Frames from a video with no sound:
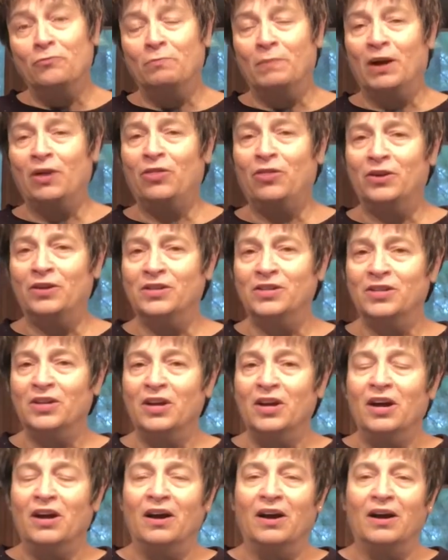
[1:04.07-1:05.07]
method
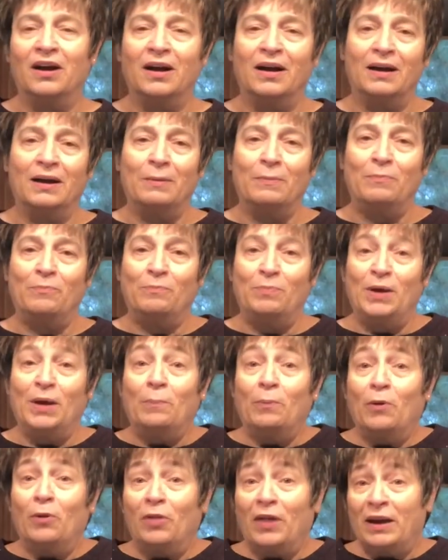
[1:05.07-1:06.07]

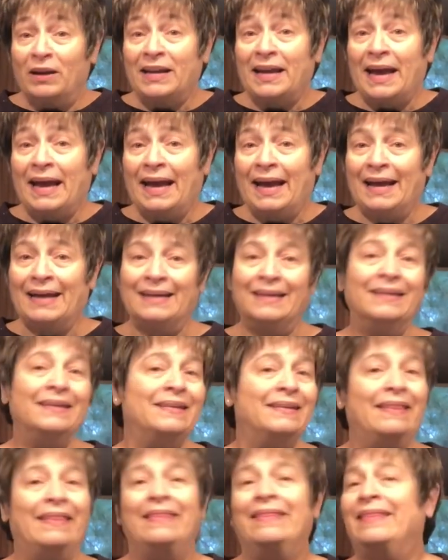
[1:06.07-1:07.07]
people that can,
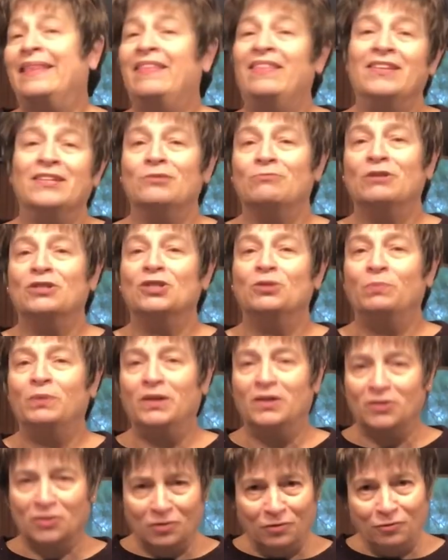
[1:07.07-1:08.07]
then this recipe
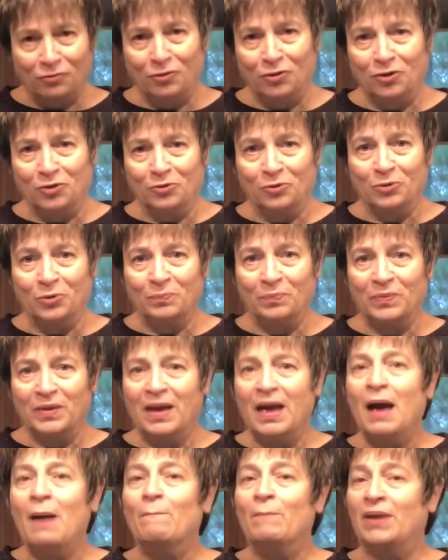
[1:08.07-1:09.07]
isn't for you.
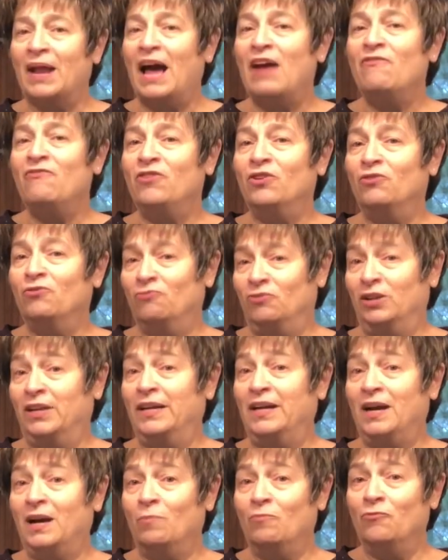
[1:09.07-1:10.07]
But I feel really
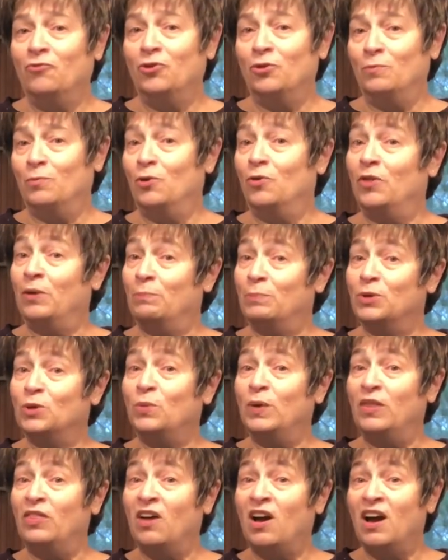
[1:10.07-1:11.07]
comfortable that
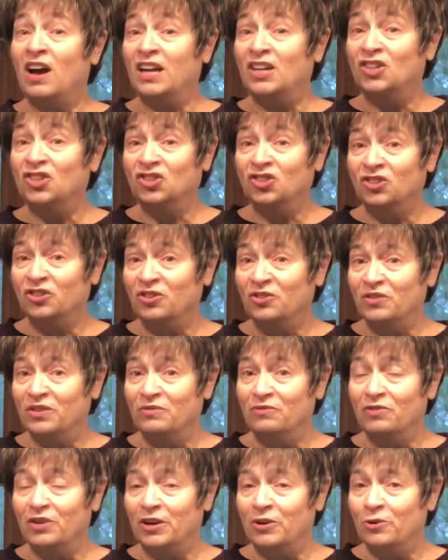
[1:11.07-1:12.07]
between the high sugar
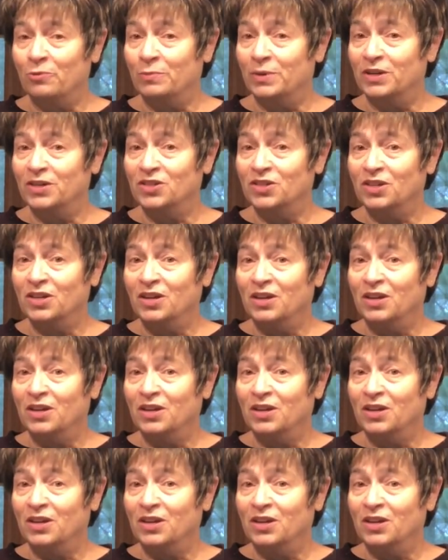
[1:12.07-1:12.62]
environment,